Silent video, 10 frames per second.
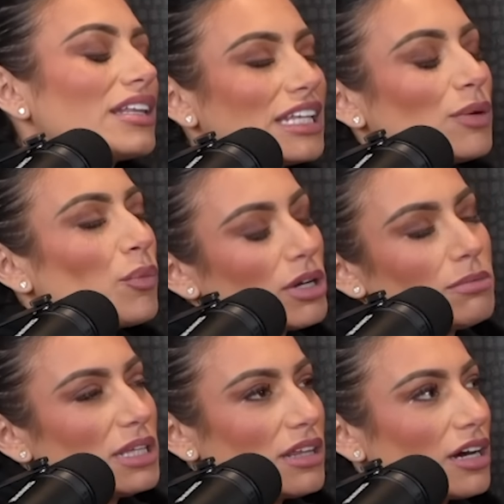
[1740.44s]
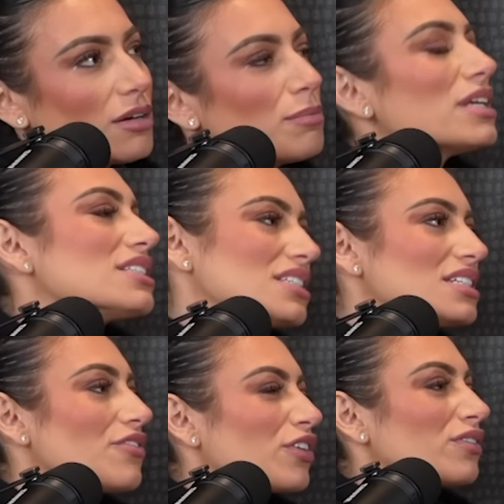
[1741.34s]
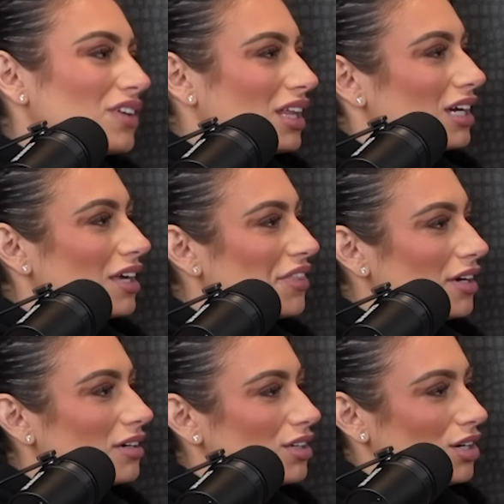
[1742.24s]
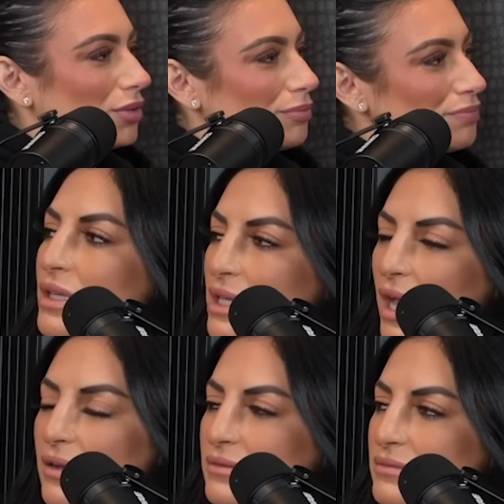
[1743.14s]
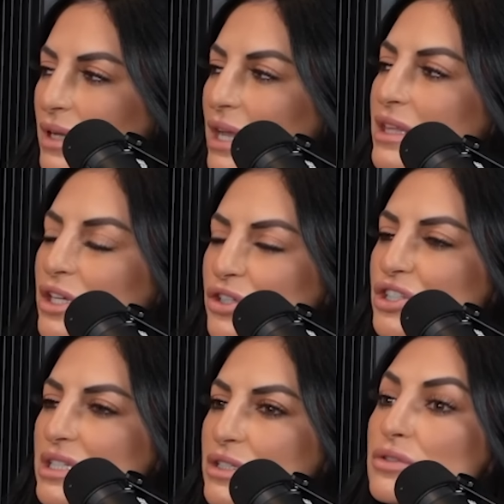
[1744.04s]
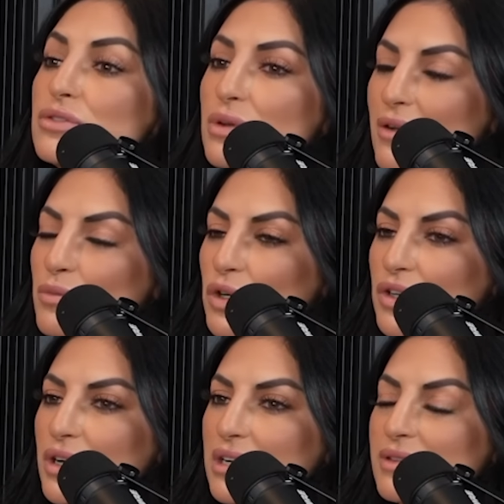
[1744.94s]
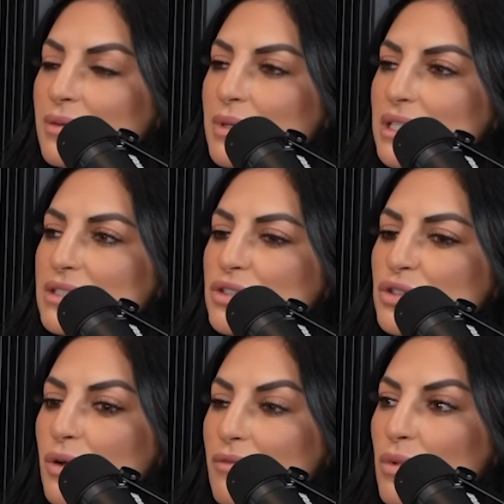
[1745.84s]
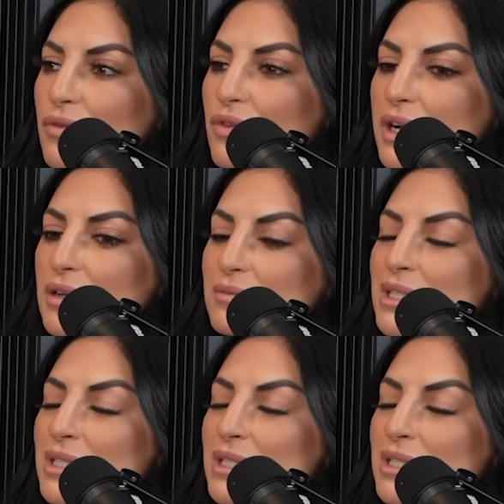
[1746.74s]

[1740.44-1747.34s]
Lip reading: they didn't want to be there, but it's a different feeling, I think, you know? Yeah. I think you do have more creative liberties. You do have more freedom.